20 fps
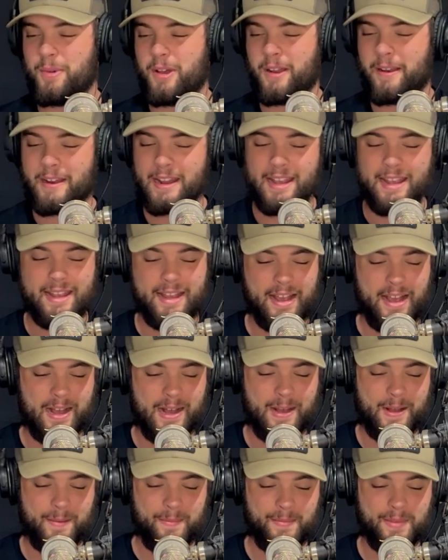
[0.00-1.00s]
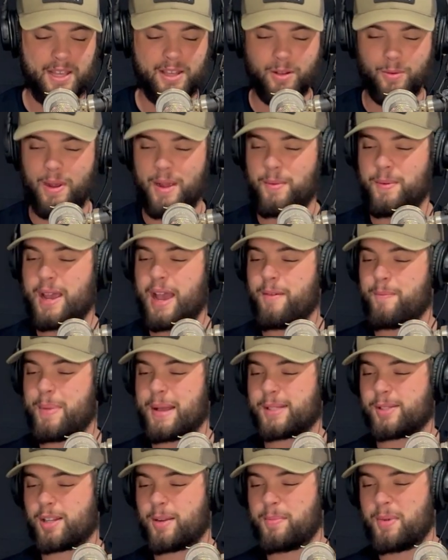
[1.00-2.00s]
But either way, we have
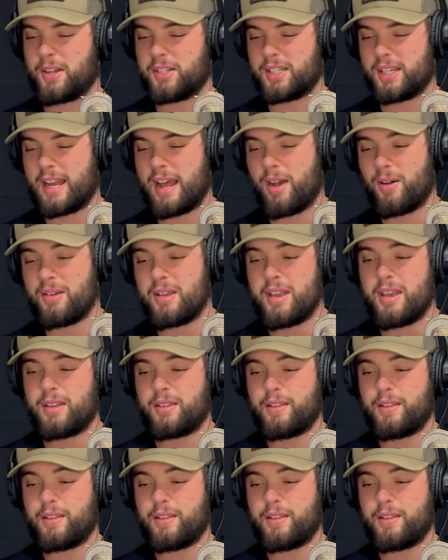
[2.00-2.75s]
bets on a budget now.